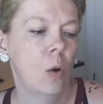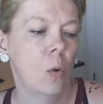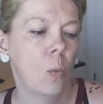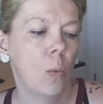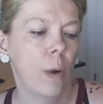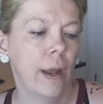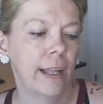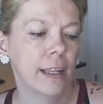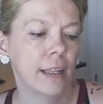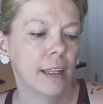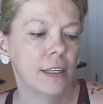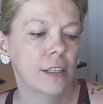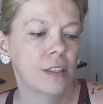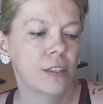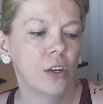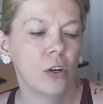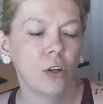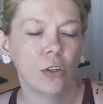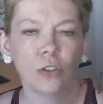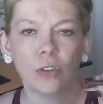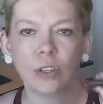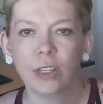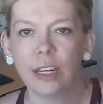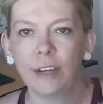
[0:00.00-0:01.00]
Weightless
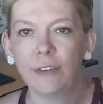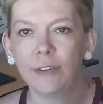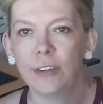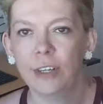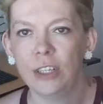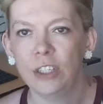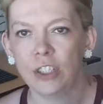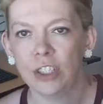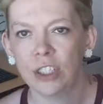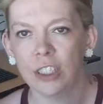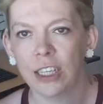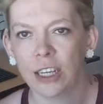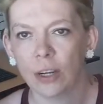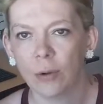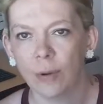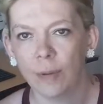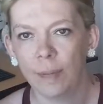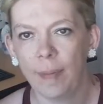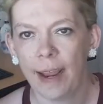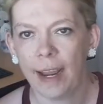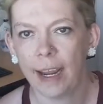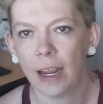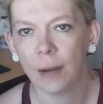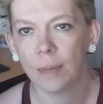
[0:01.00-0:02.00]
Ultra Definition
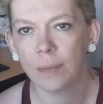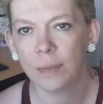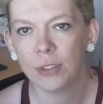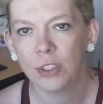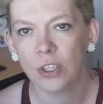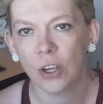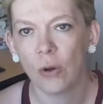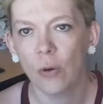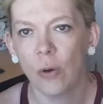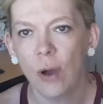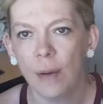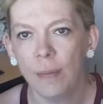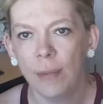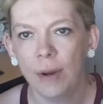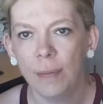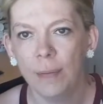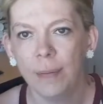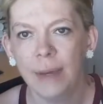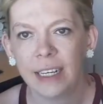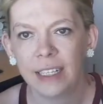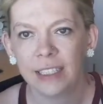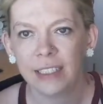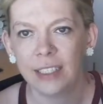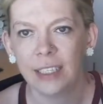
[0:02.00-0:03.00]
Liquid Makeup. So I'm going to
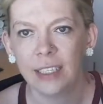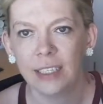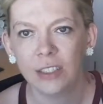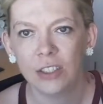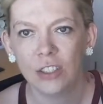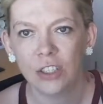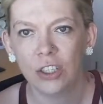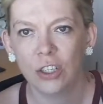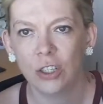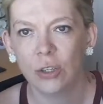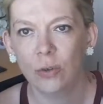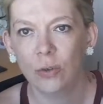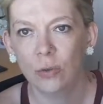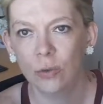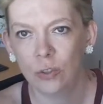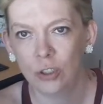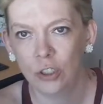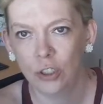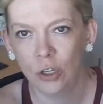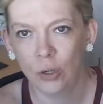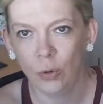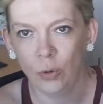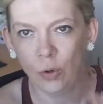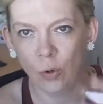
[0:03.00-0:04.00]
mix these two
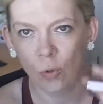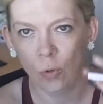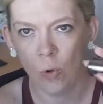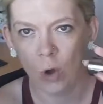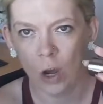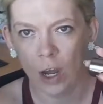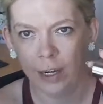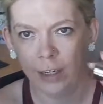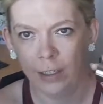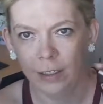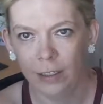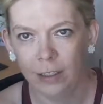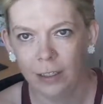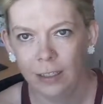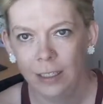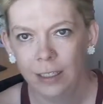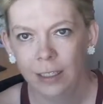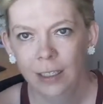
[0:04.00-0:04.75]
2 to 1.